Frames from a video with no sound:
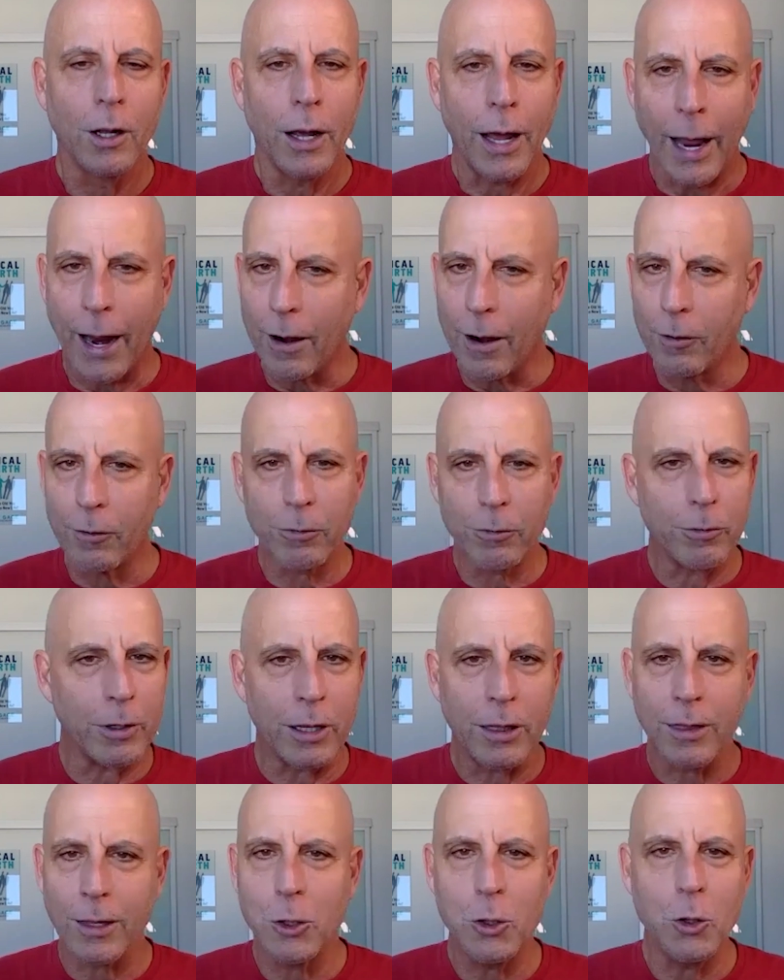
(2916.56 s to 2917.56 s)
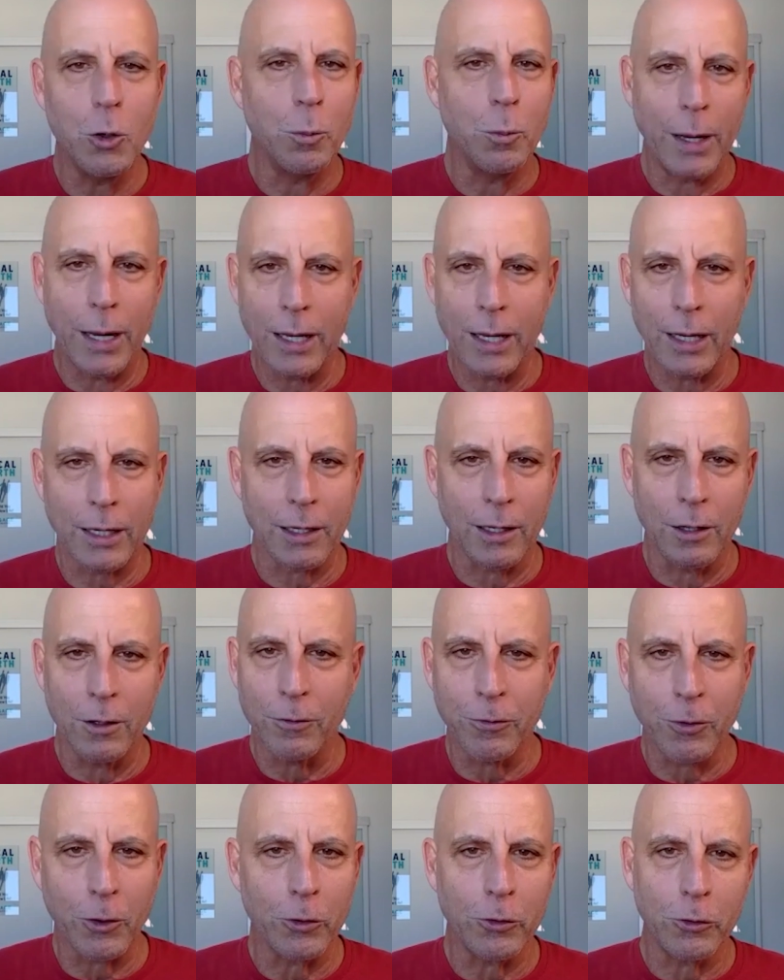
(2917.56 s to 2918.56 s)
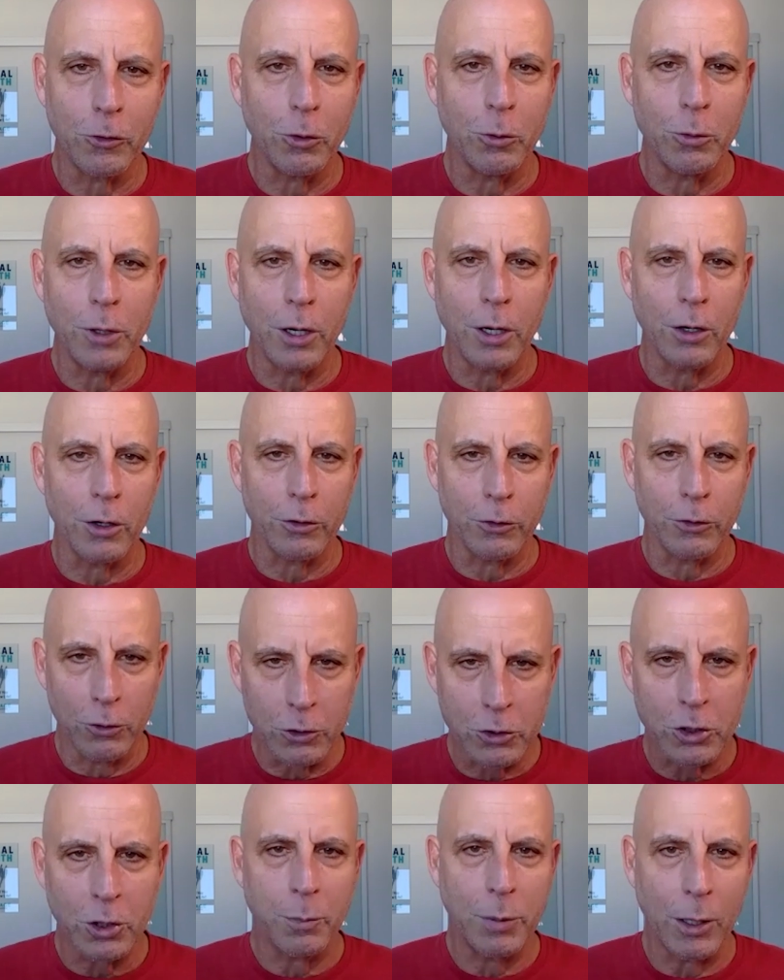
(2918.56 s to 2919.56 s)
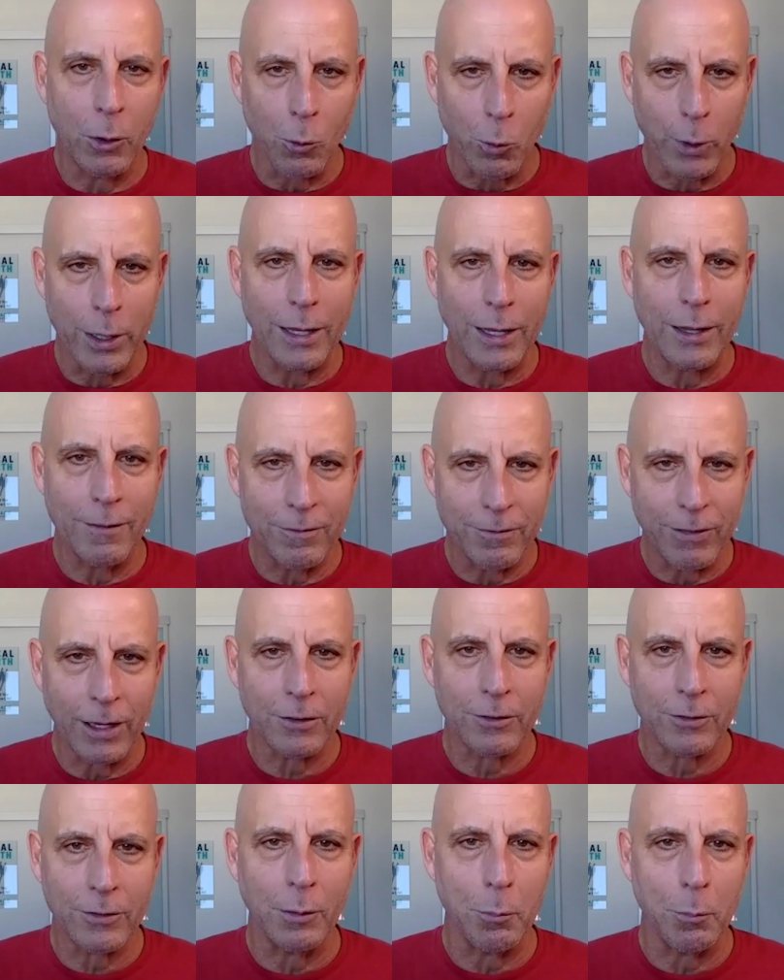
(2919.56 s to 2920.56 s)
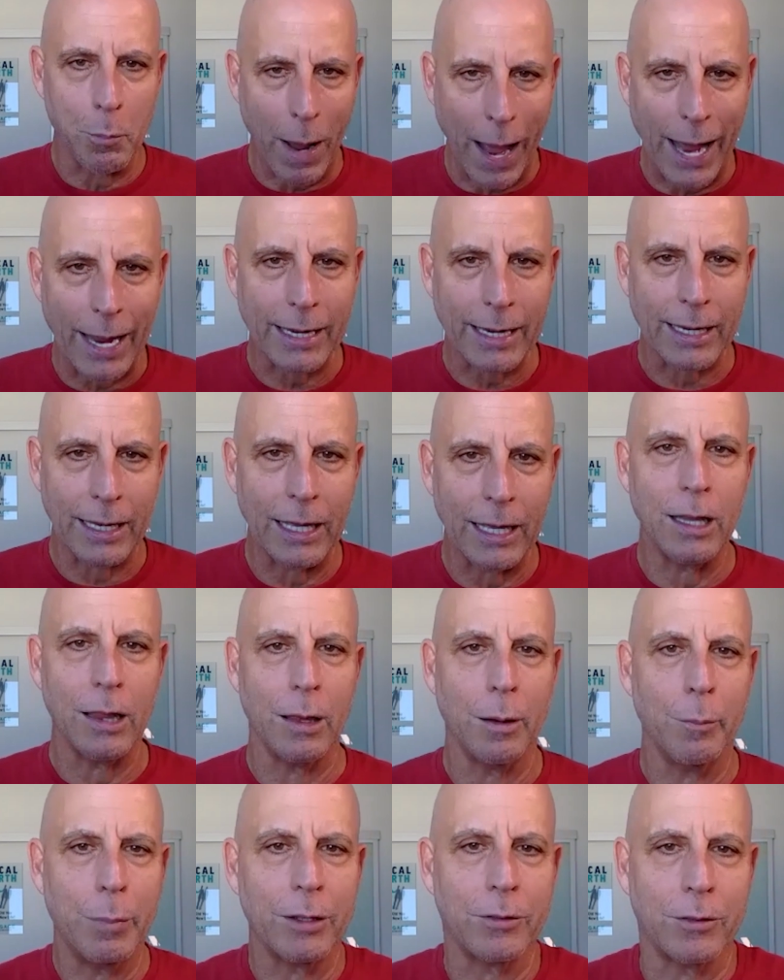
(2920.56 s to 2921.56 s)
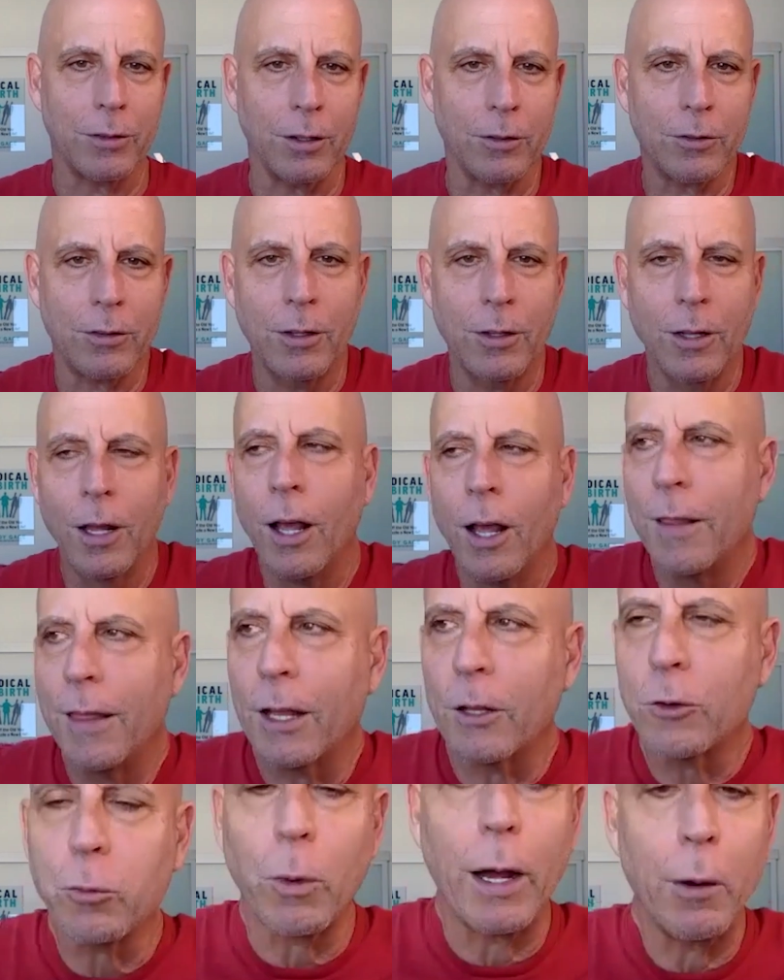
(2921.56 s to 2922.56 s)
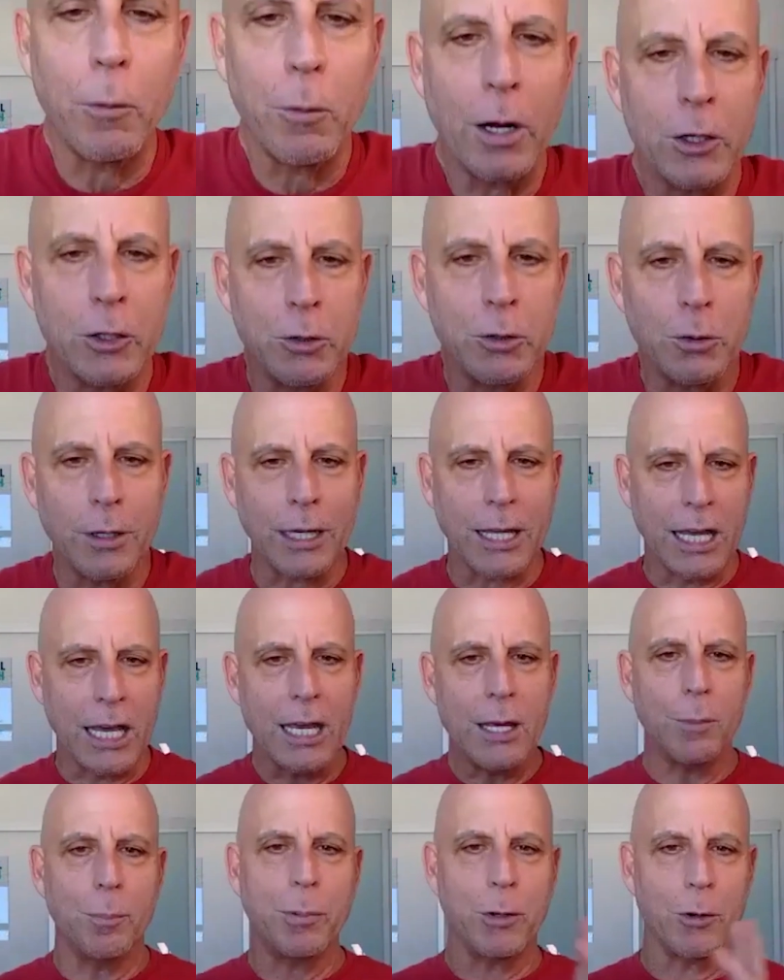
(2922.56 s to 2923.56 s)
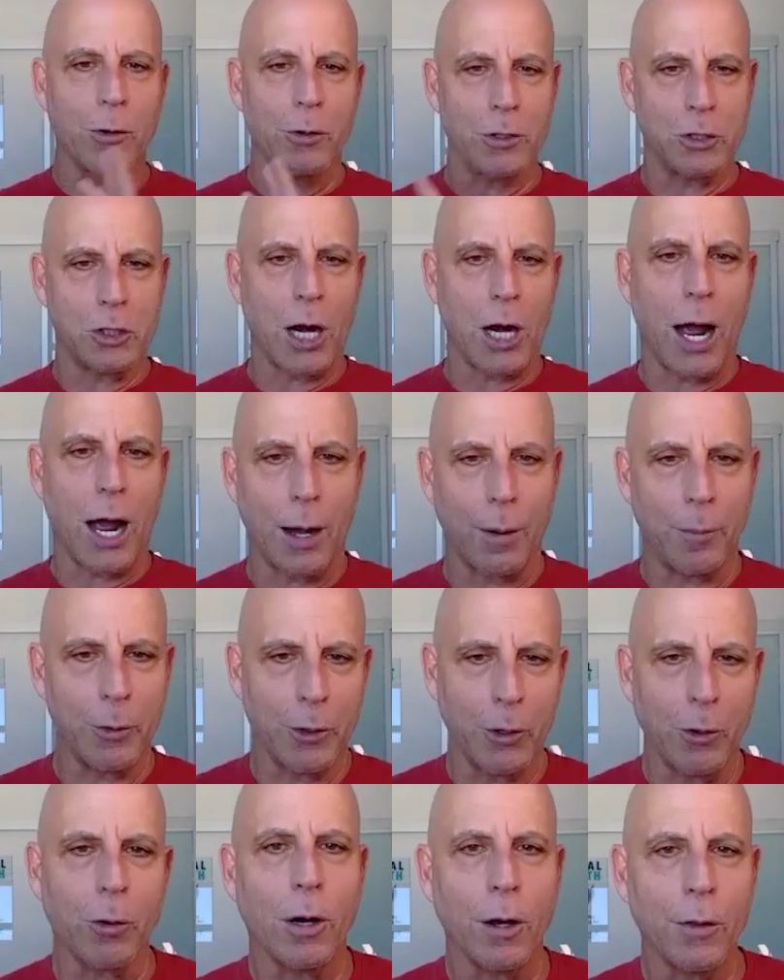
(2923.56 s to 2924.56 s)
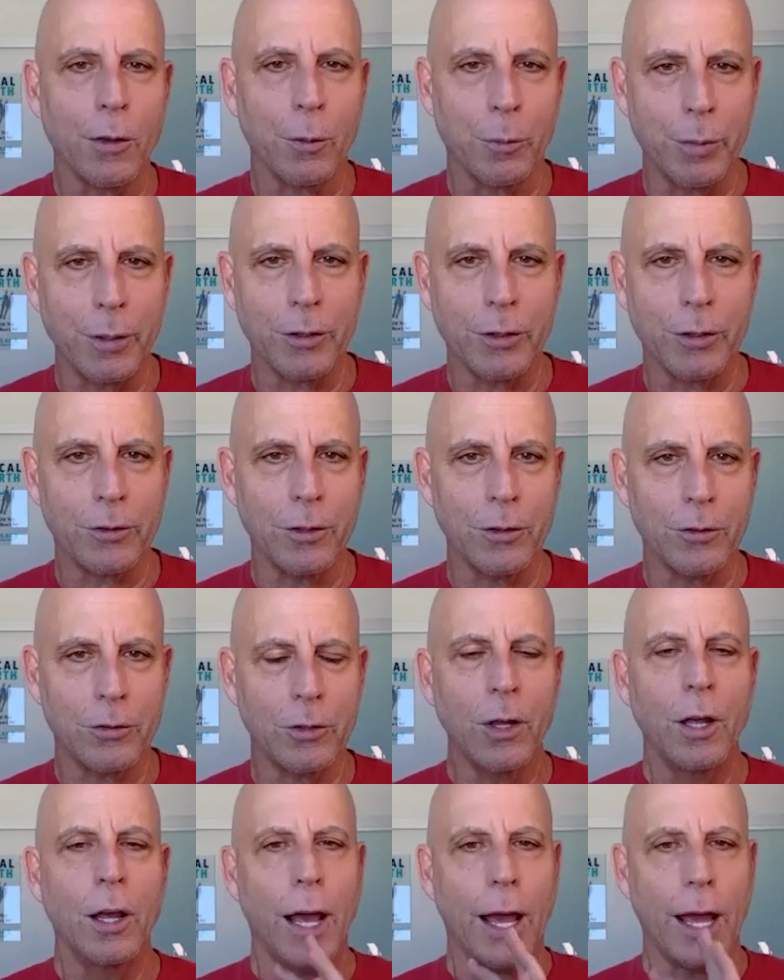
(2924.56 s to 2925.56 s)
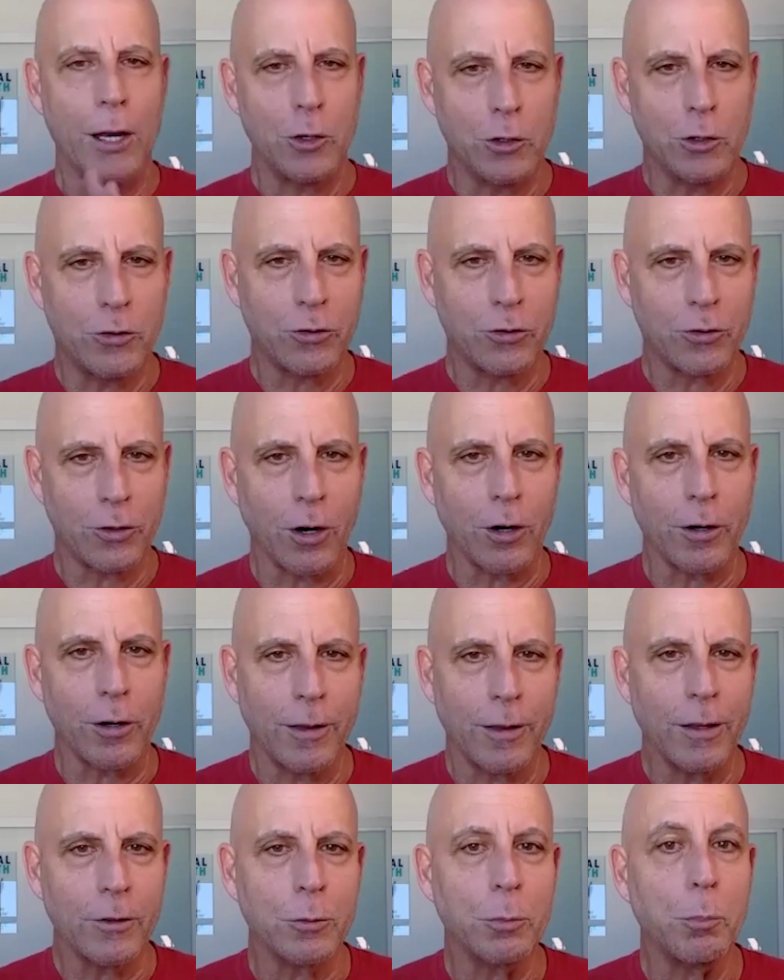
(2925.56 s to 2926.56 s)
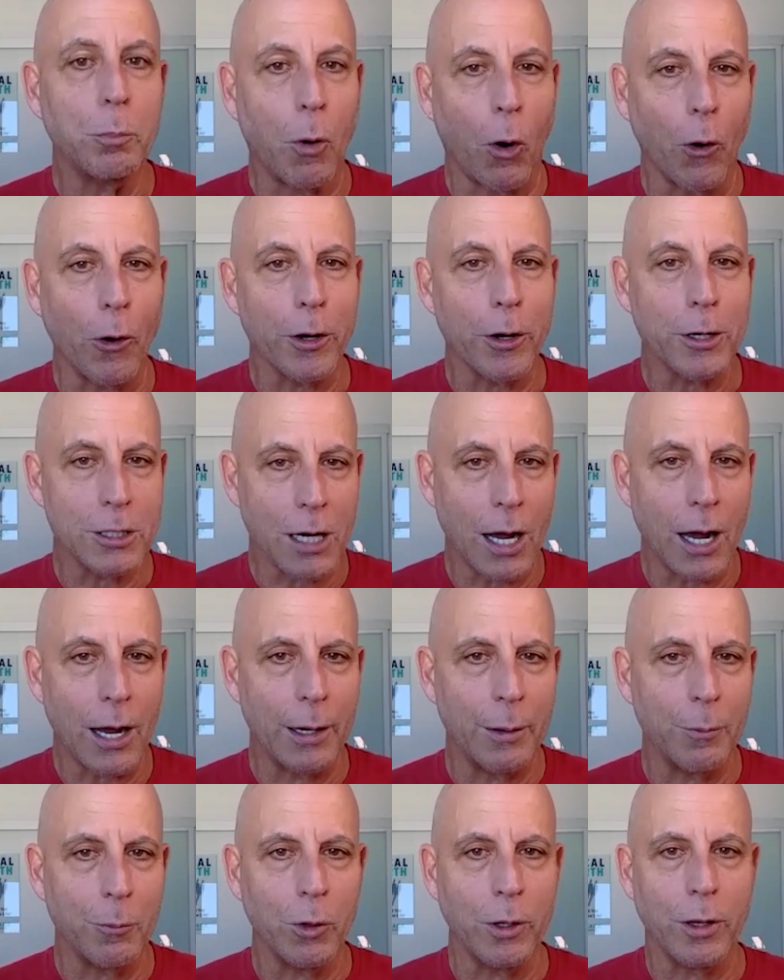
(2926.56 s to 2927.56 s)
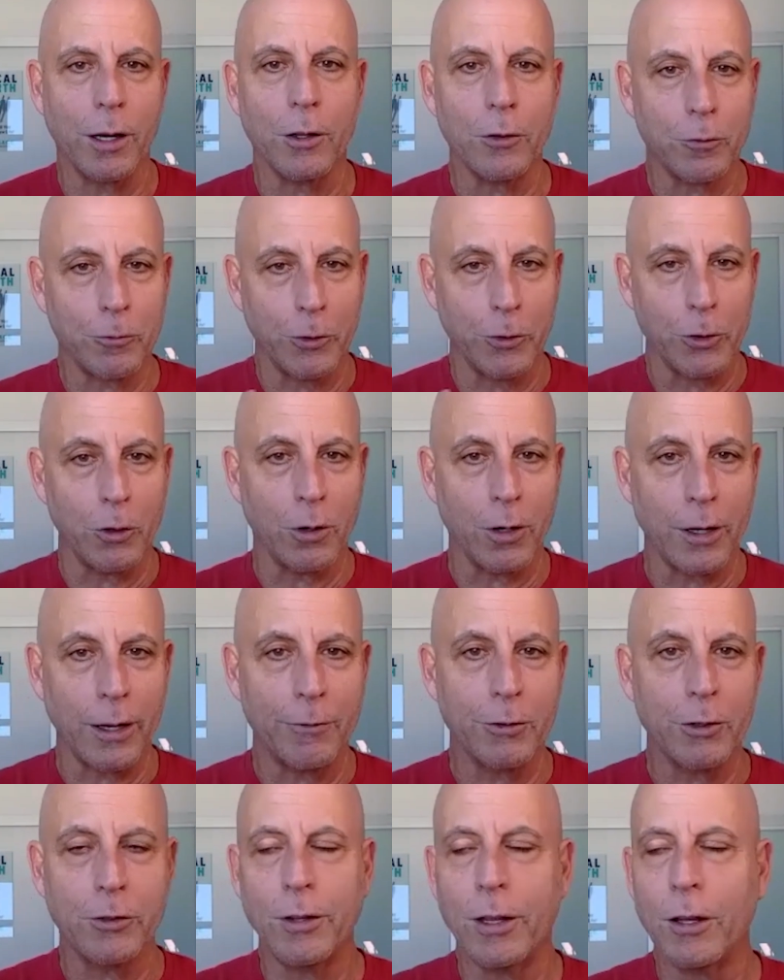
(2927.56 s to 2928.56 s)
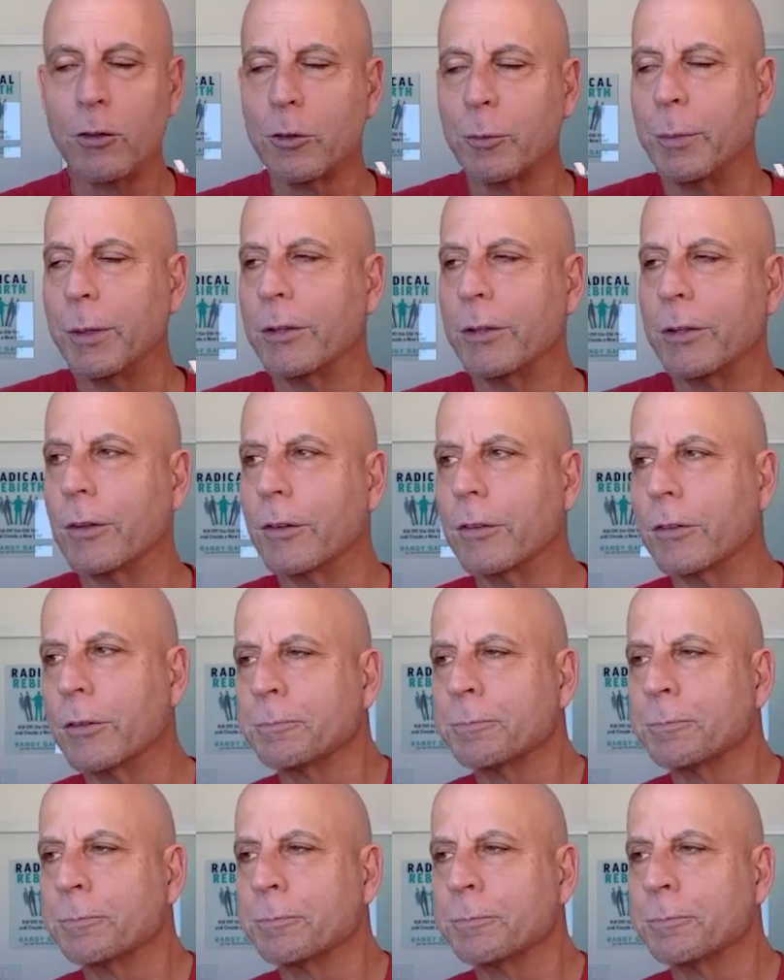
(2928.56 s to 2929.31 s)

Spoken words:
Everything you make in the first 2 years, you should be reinvesting back in the business. That's why I want you to keep your job or your other business and start this part-time with us for your leverage sales business.